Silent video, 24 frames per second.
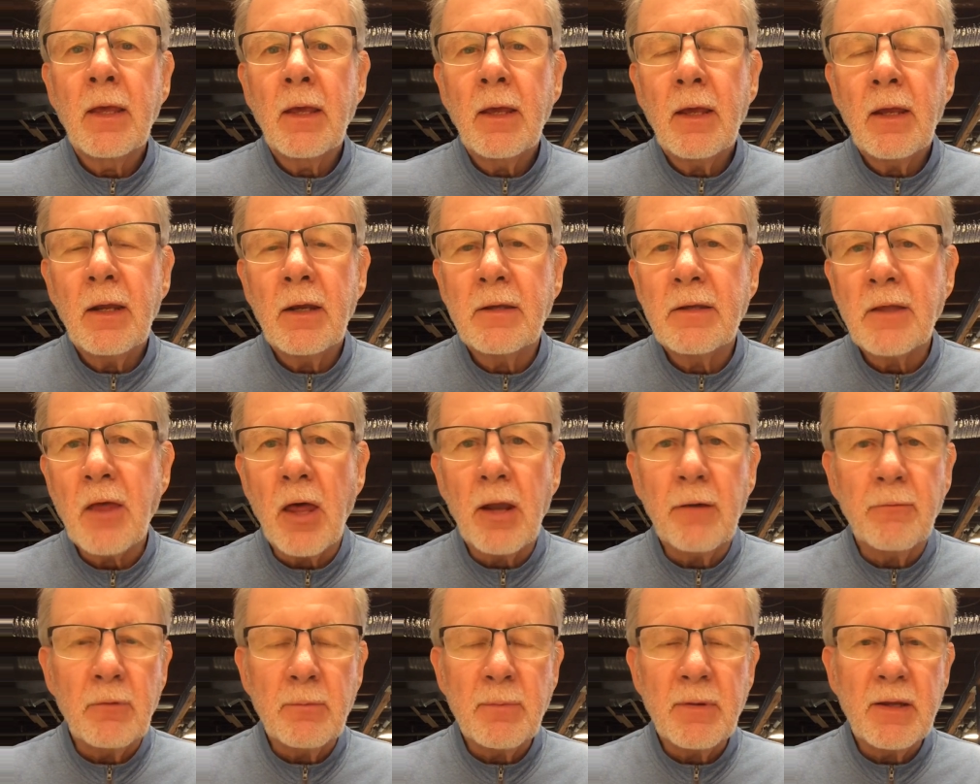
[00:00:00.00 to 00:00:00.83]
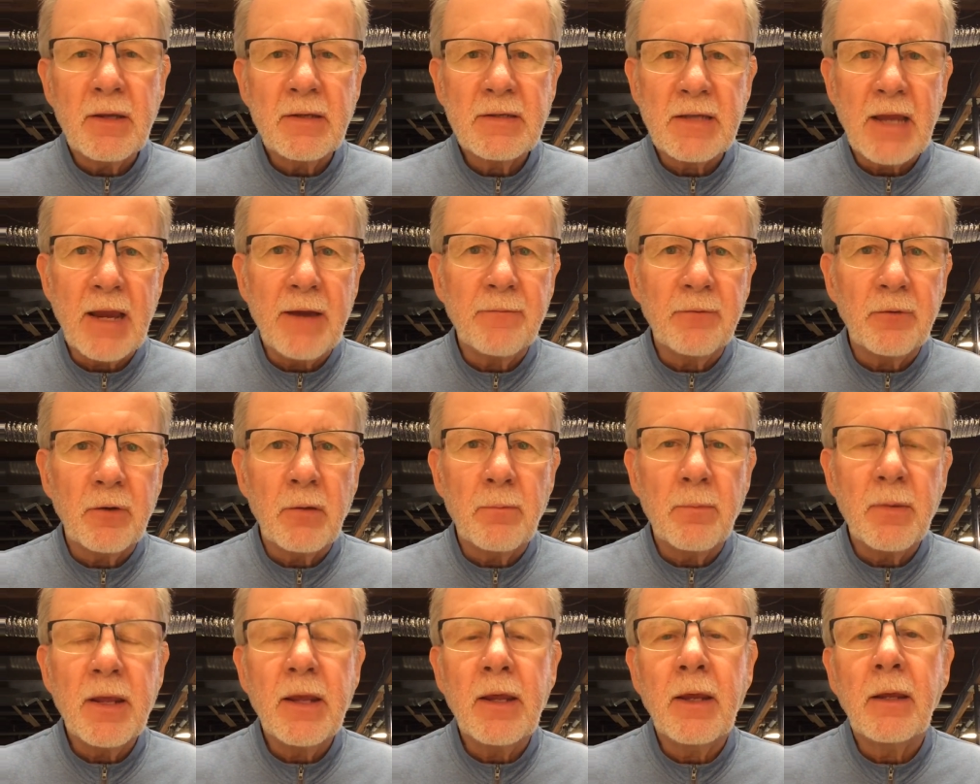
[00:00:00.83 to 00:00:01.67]
He just thought it would be safer to
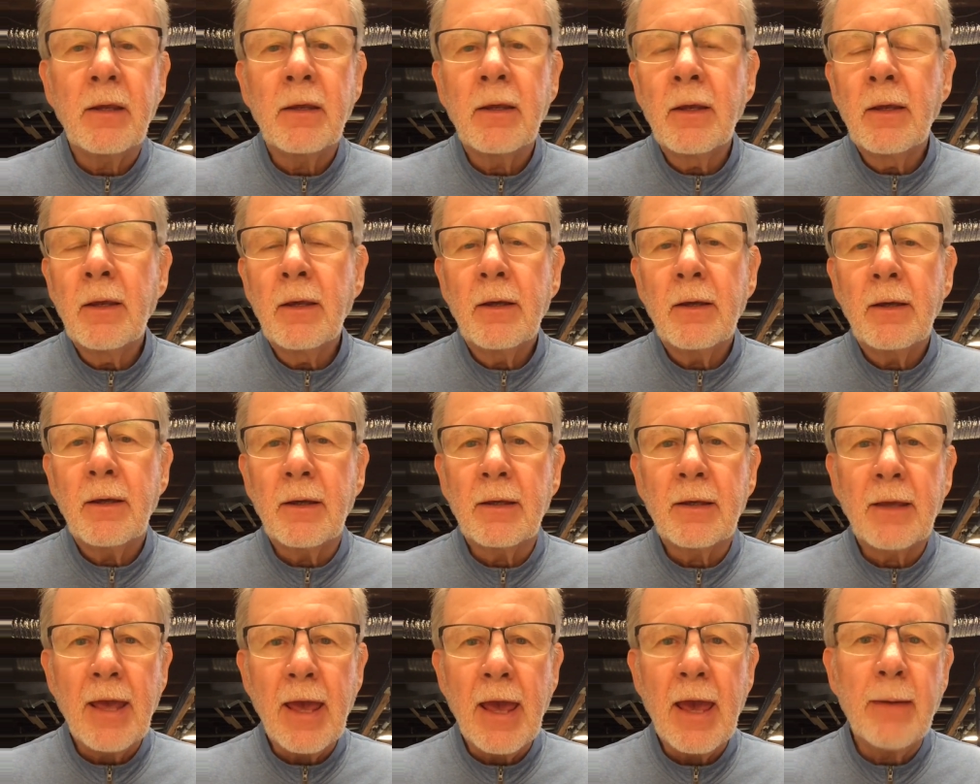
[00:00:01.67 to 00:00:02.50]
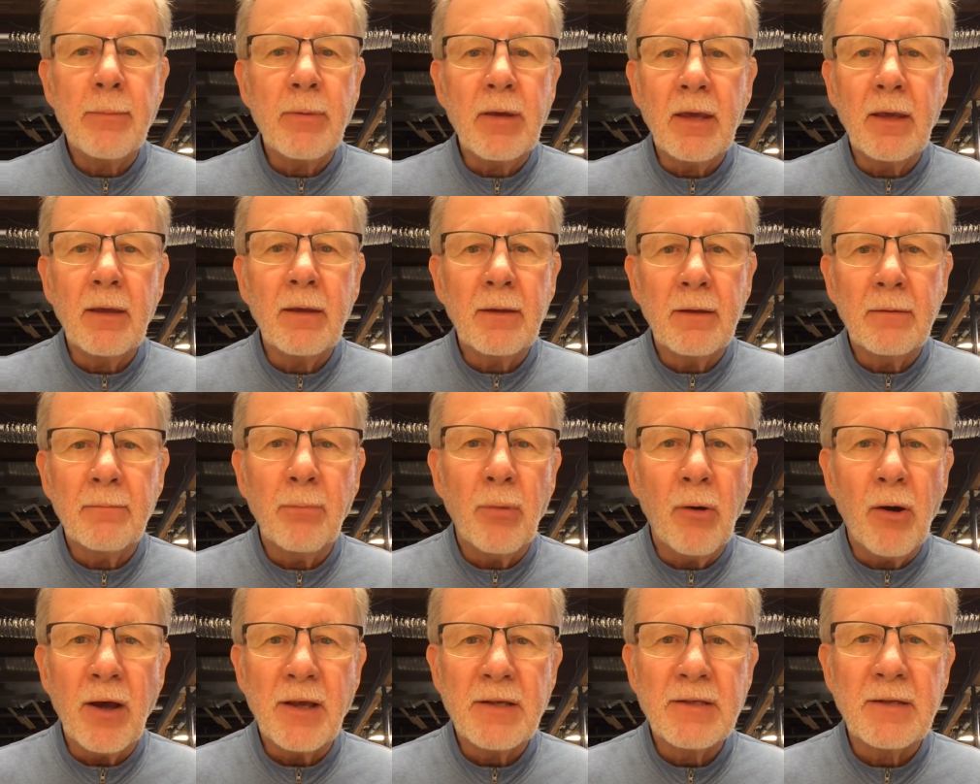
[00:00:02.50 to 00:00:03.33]
be a cabbie in
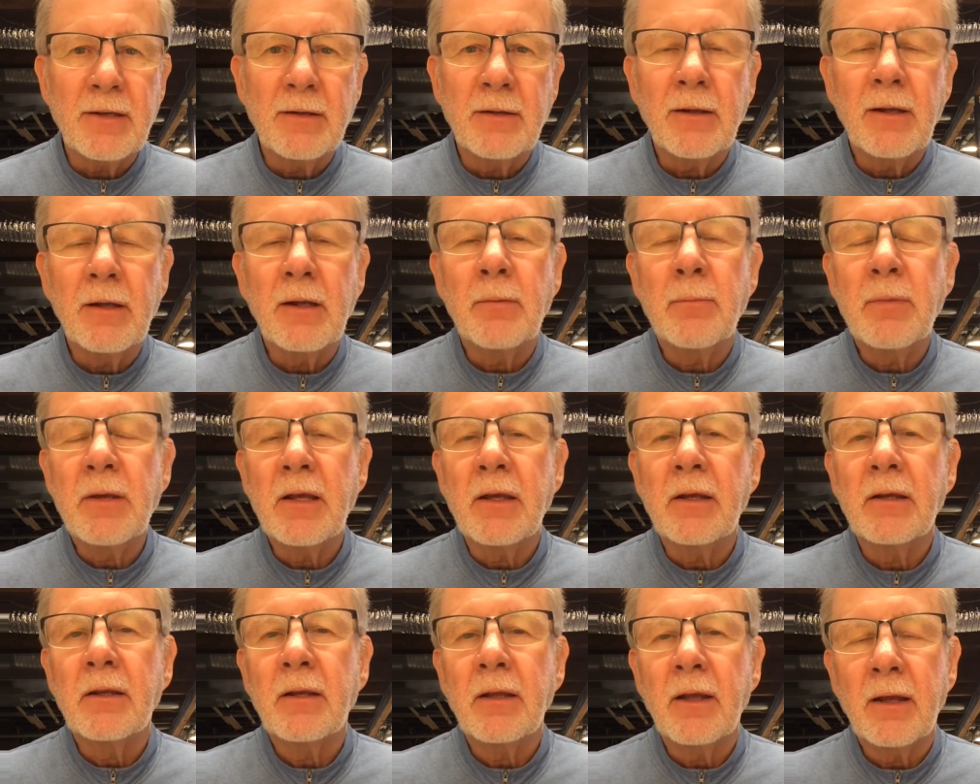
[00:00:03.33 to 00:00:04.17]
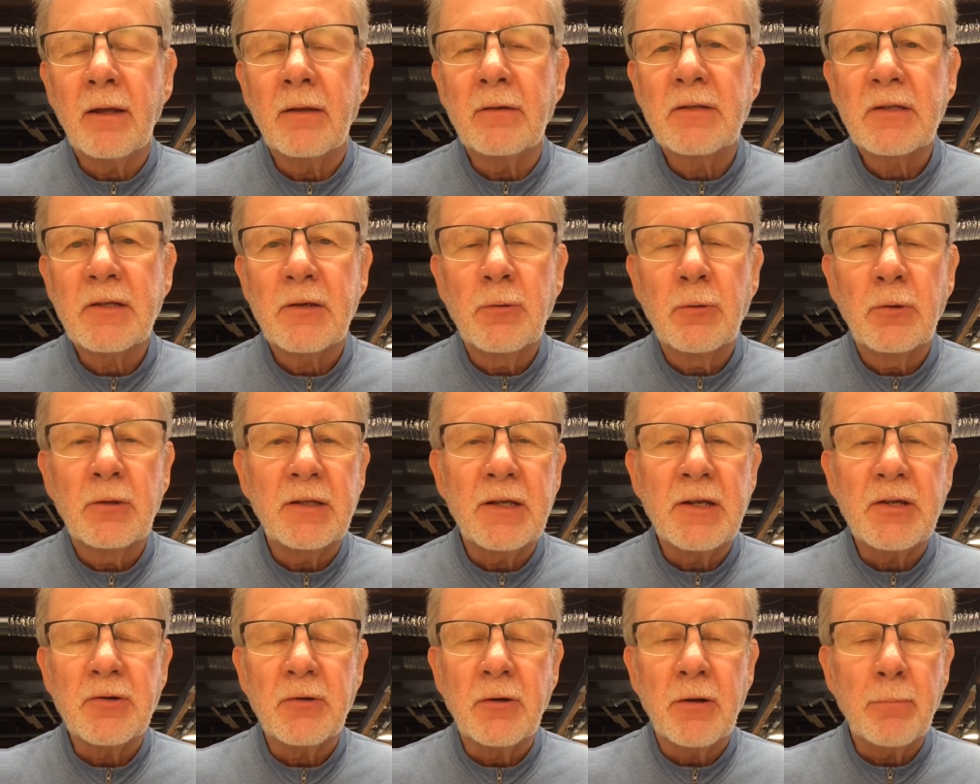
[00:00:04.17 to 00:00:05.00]
Boston than to be a school
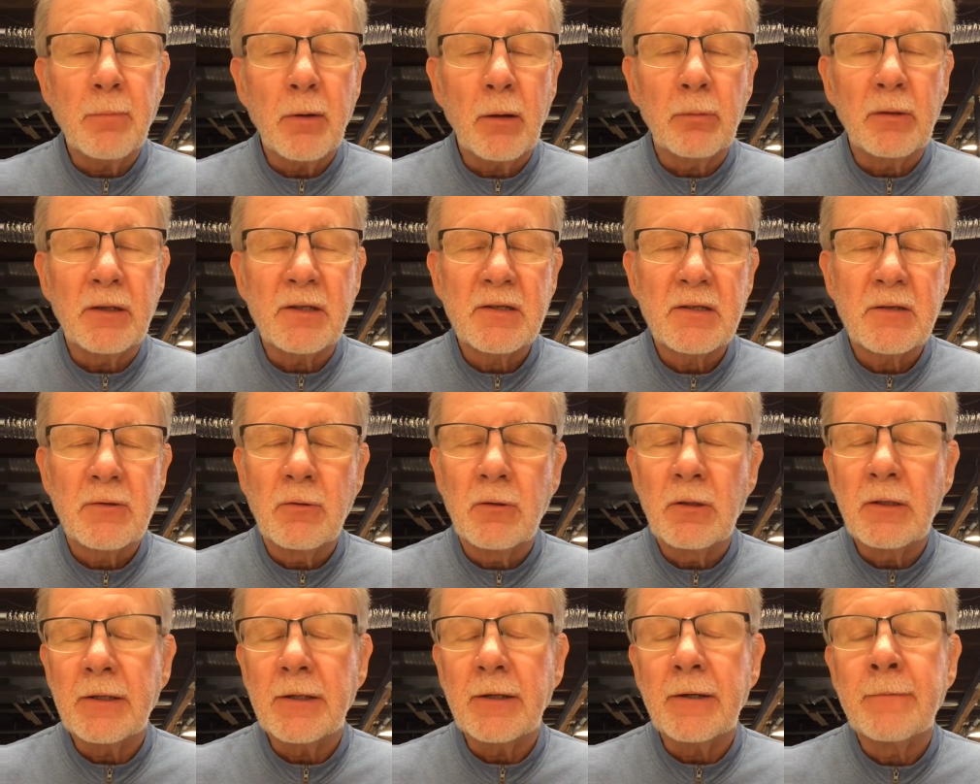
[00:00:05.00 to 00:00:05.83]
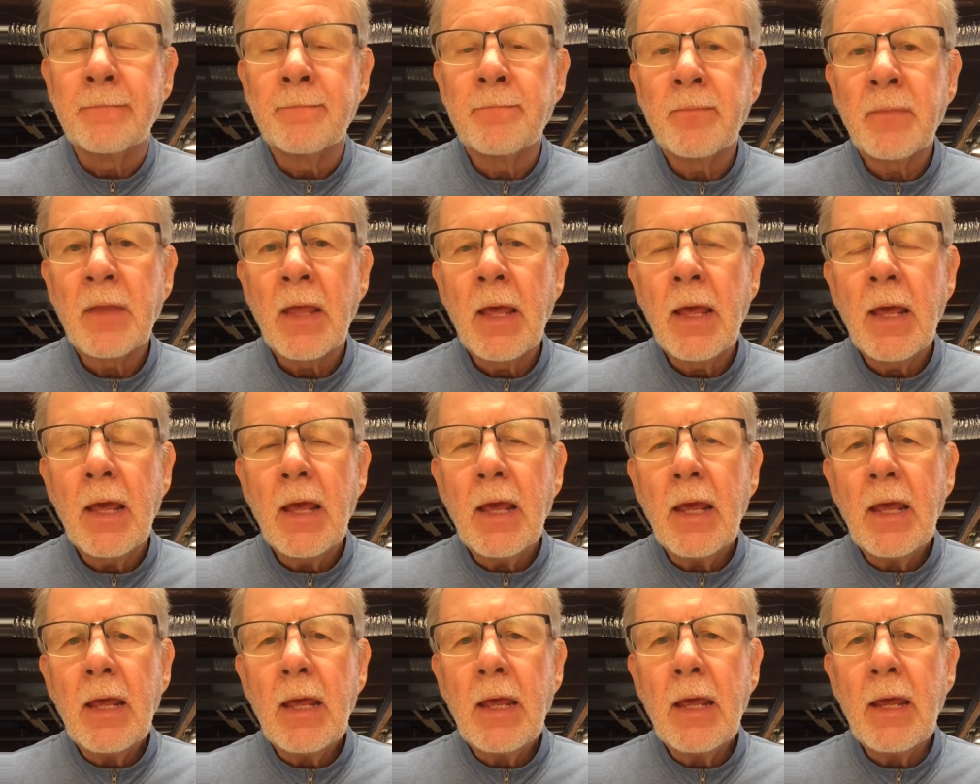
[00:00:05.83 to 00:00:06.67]
teacher at a public school there.
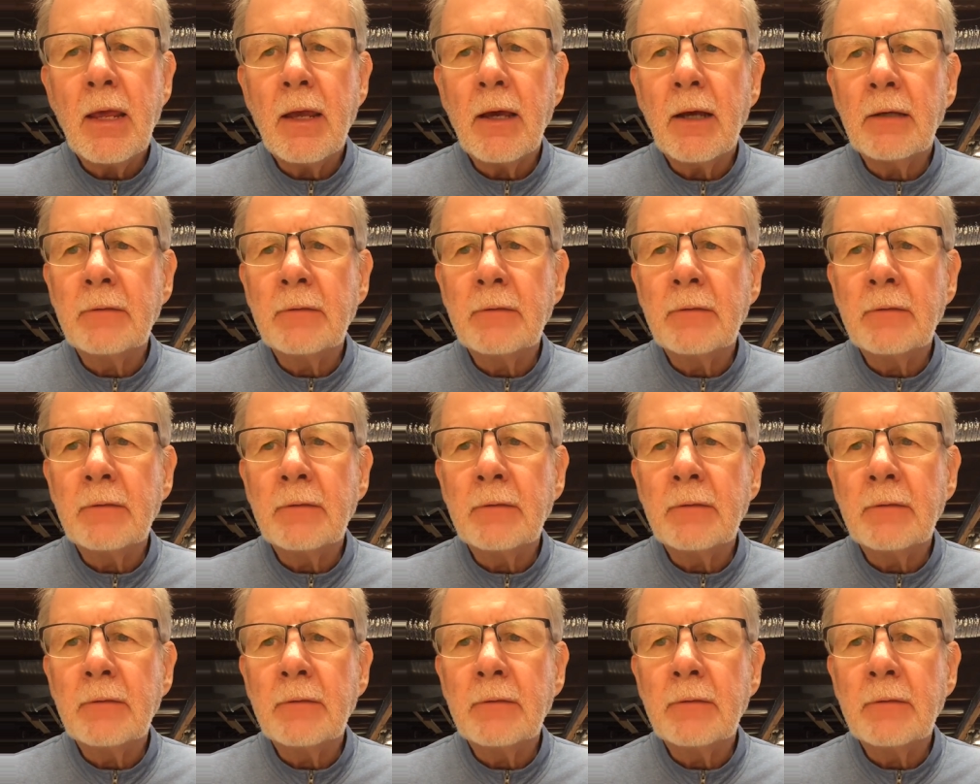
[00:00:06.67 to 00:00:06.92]
He,